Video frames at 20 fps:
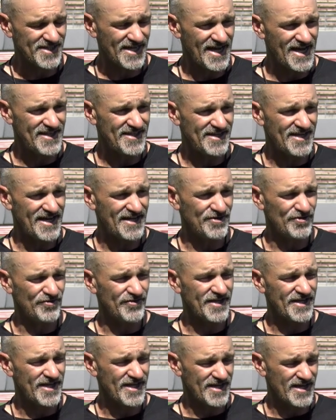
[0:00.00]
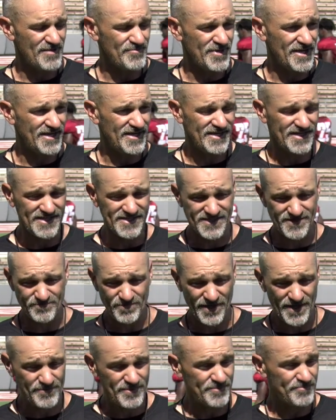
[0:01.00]
a guy that I know that can come in, and he's
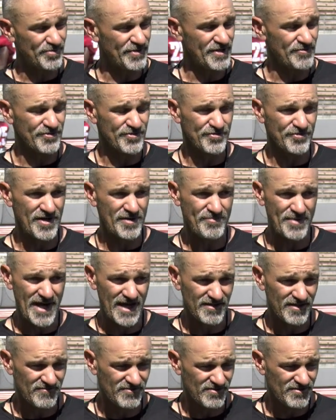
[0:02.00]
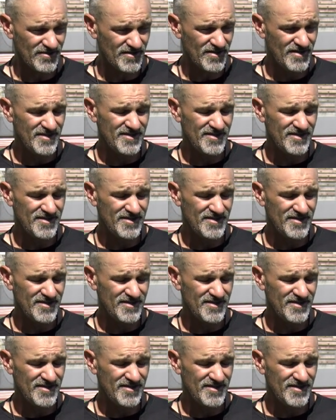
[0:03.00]
been playing with great pad level.